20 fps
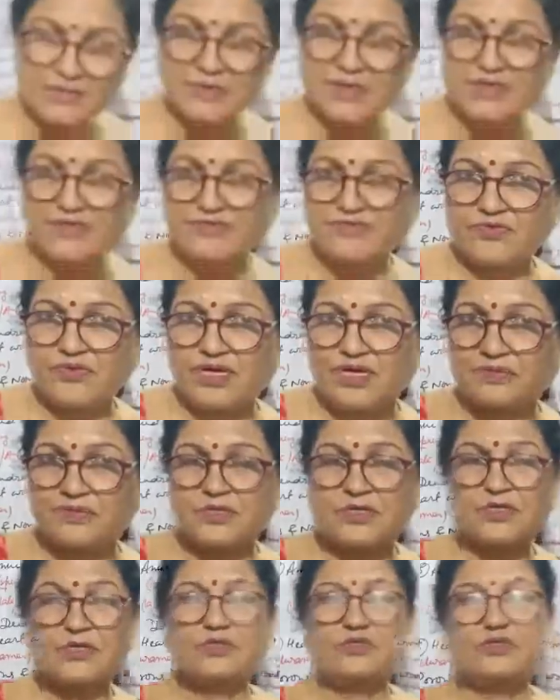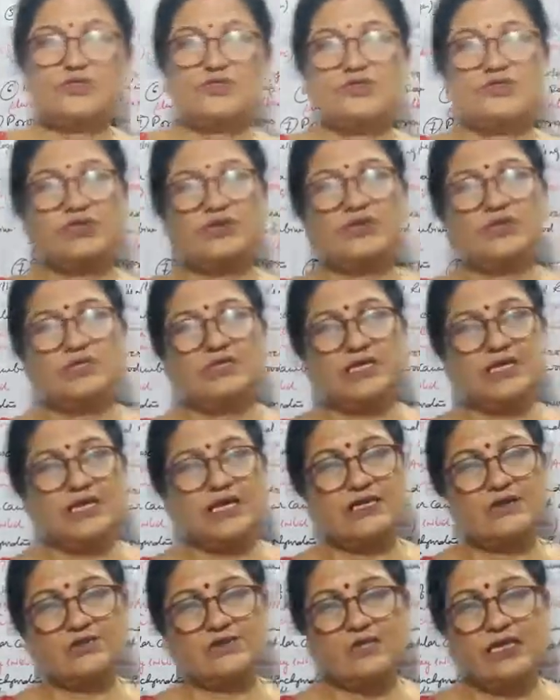and phloem, so they are
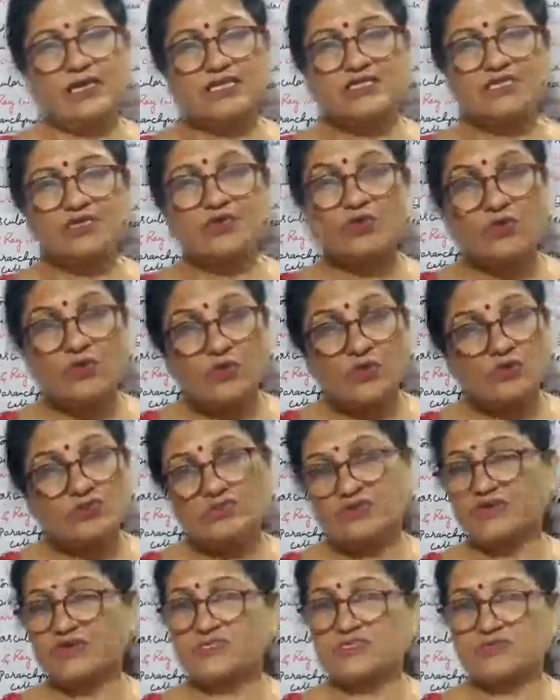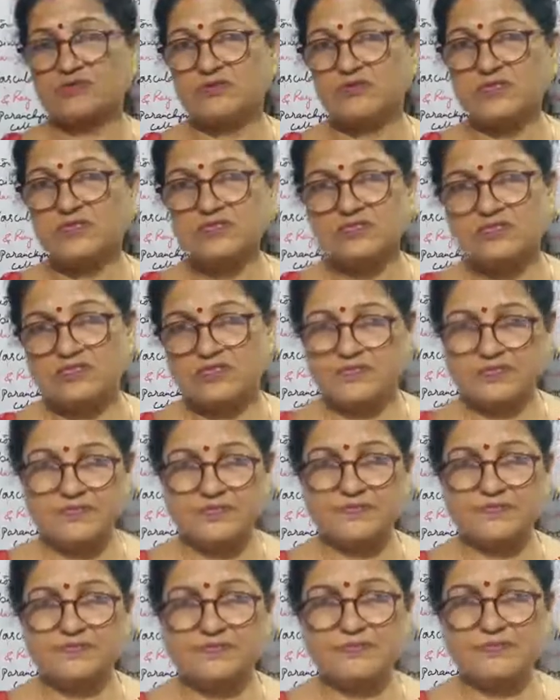known as closed vascular system,
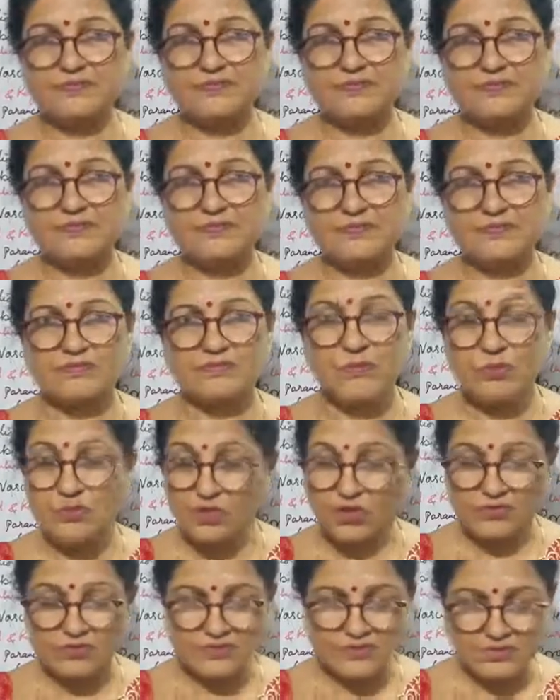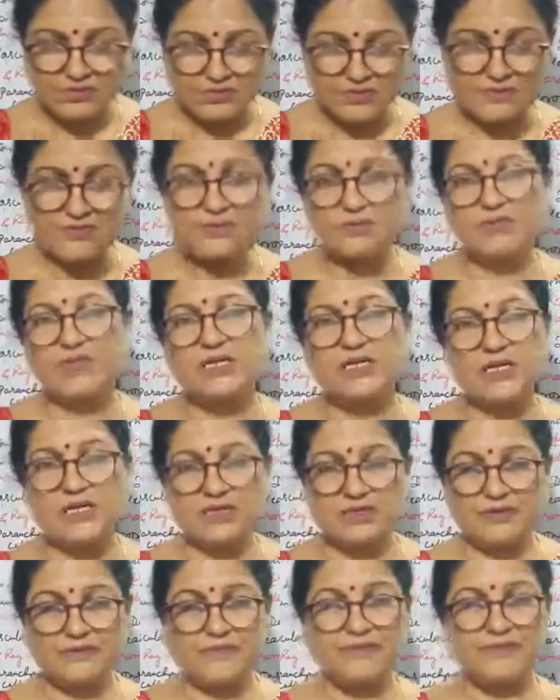not system, bundle.
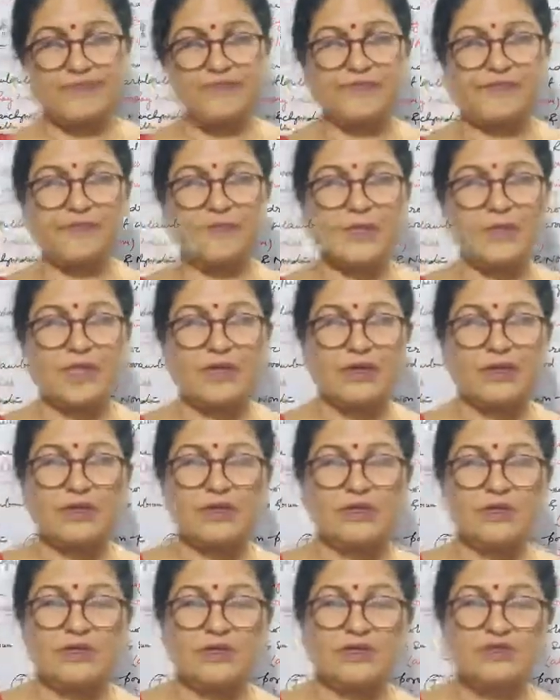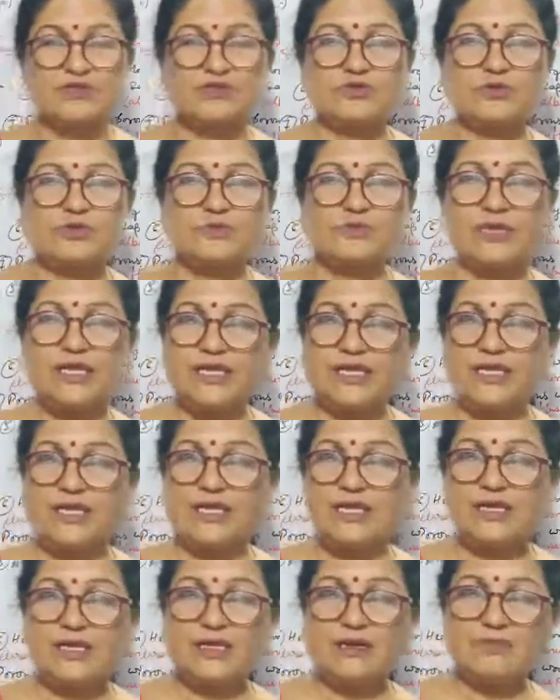So
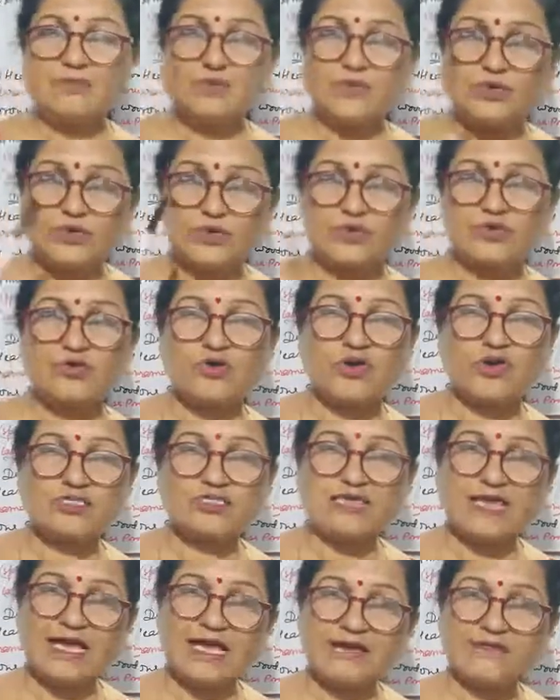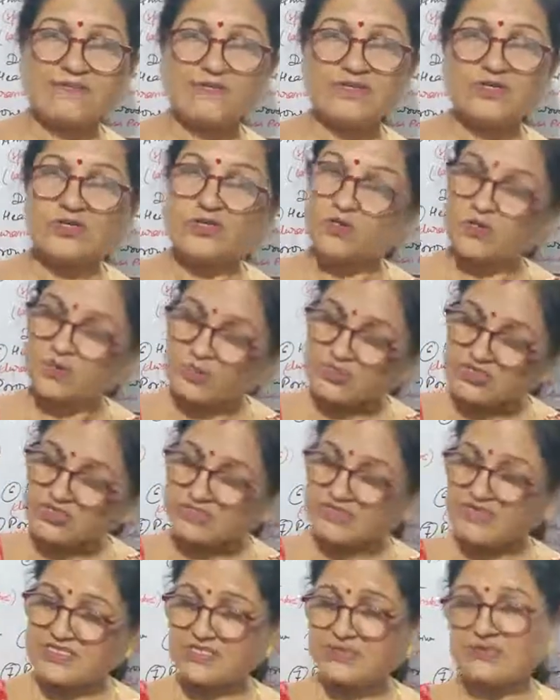mainly monocots have closed
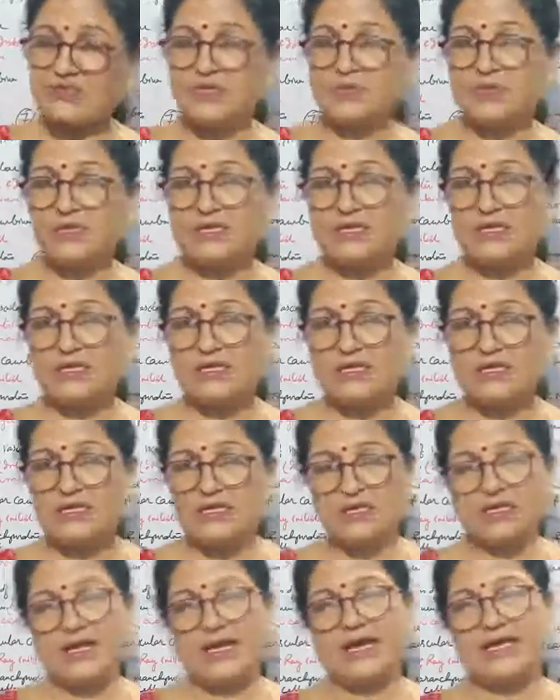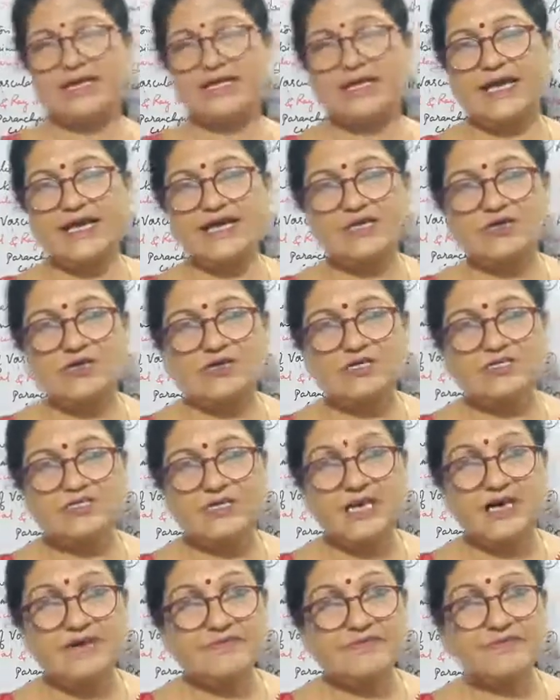vascular bundle and dicots
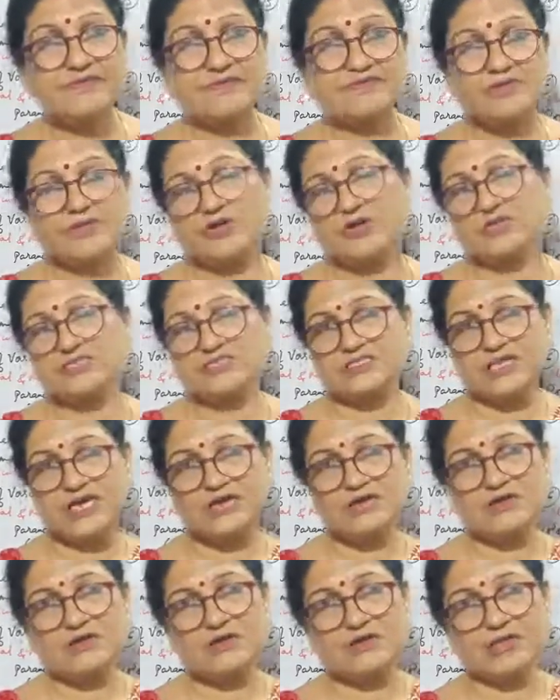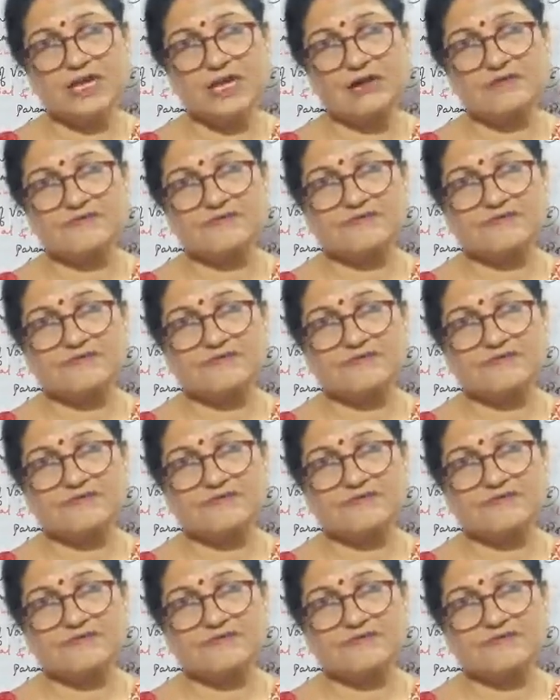have, because dicot have